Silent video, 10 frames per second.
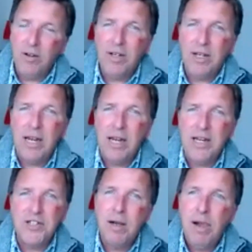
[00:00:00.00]
He
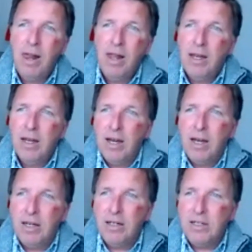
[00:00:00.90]
said,
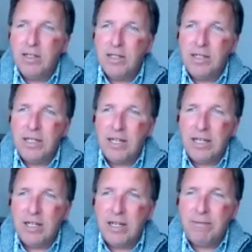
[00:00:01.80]
uh,
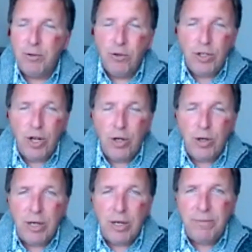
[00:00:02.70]
if you you know if
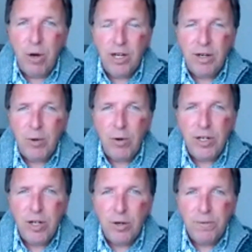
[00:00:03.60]
you only if you only
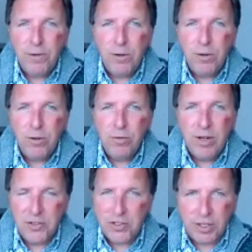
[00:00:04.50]
know a few
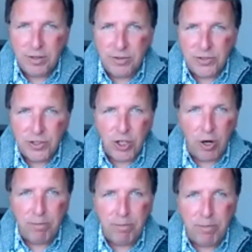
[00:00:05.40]
card skills, a top
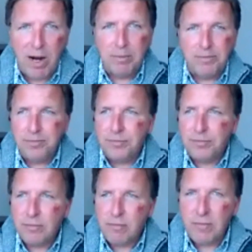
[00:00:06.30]
palm,
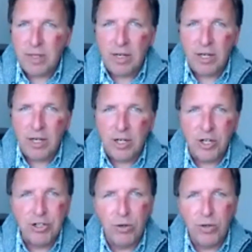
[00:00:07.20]
a
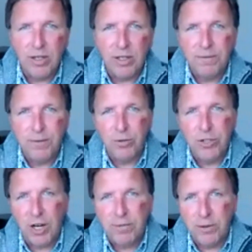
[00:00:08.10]
control, a full
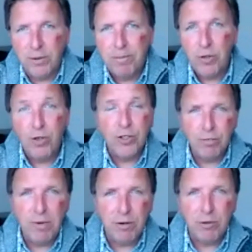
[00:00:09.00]
shuffle, you can do
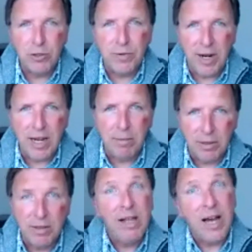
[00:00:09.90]
miracles for laymen
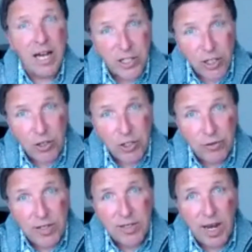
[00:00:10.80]
as long as you're
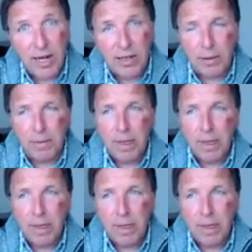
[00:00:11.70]
entertaining.